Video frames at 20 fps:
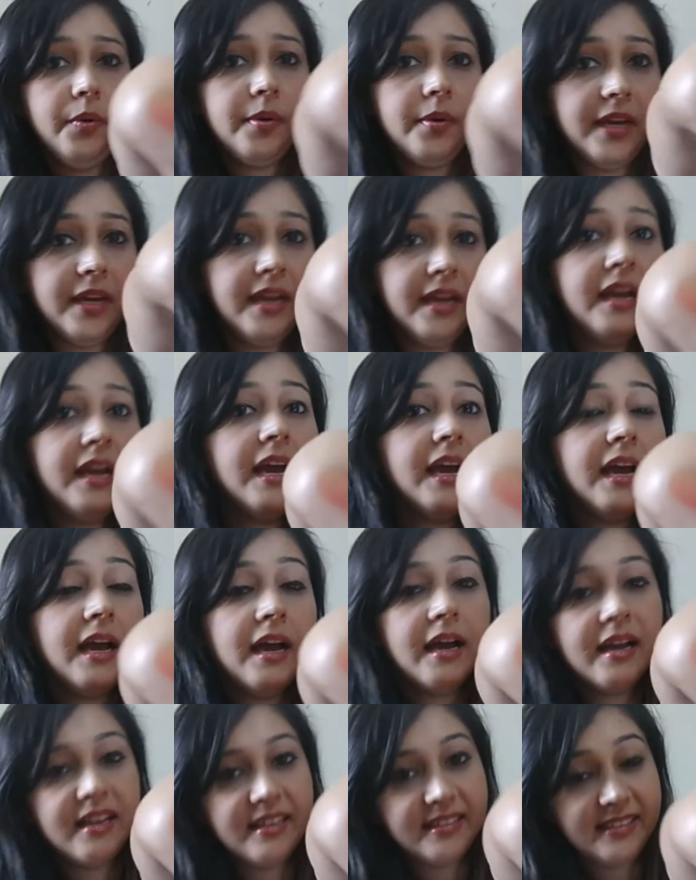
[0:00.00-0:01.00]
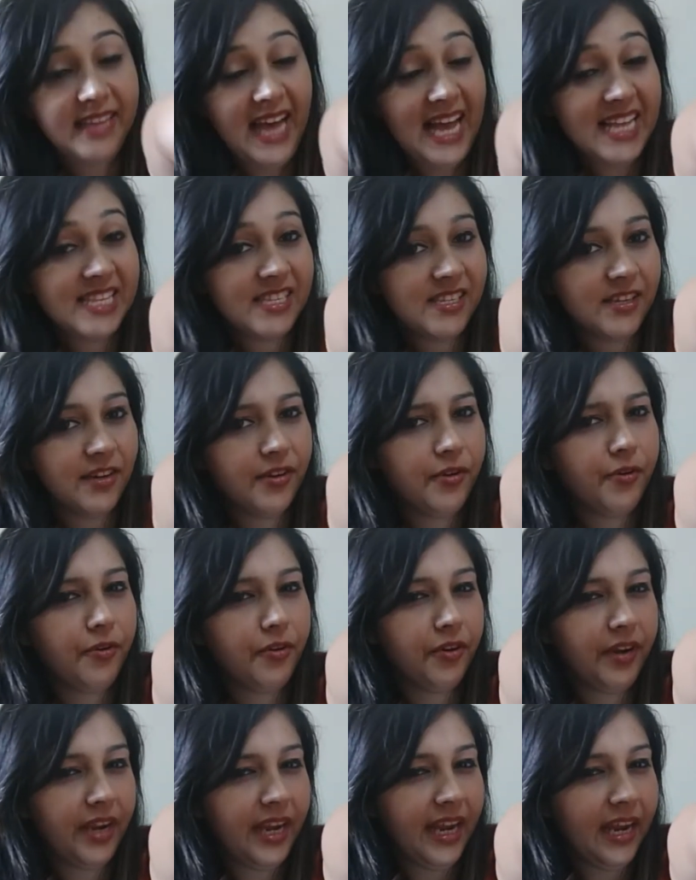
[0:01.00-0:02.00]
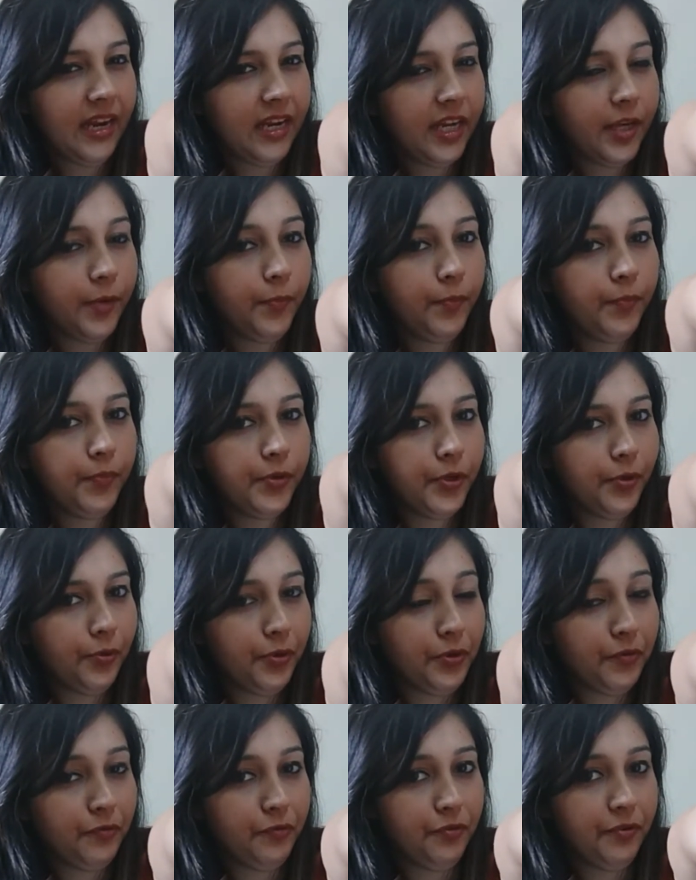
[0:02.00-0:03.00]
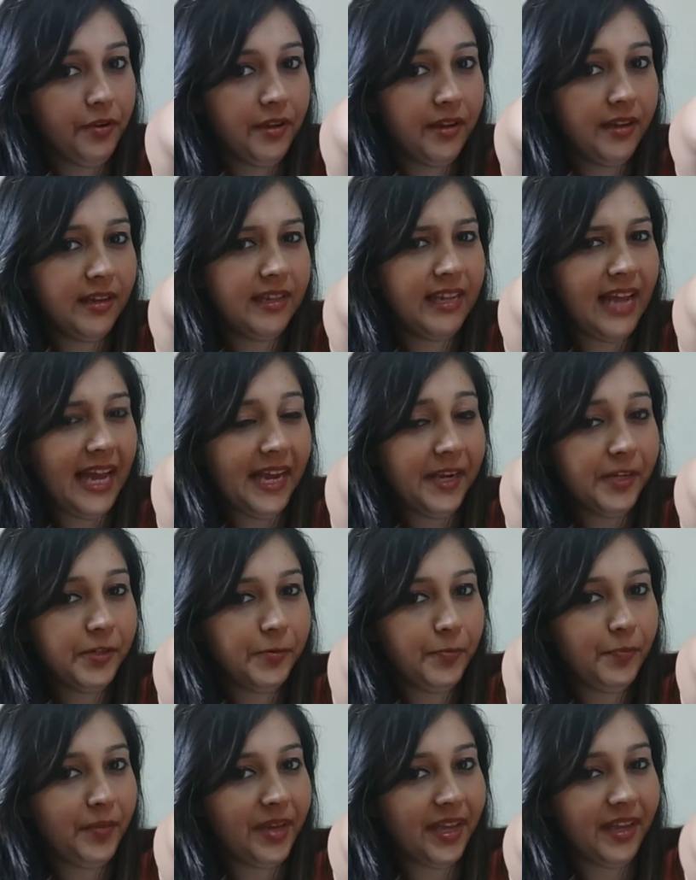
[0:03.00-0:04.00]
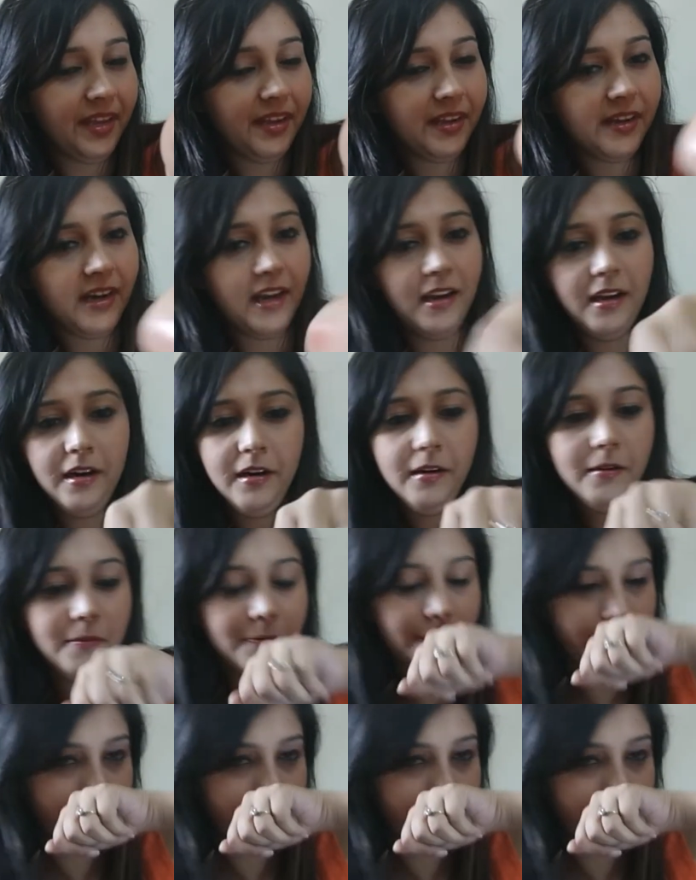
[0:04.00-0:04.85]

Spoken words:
Okay. That's a really beautiful light pink color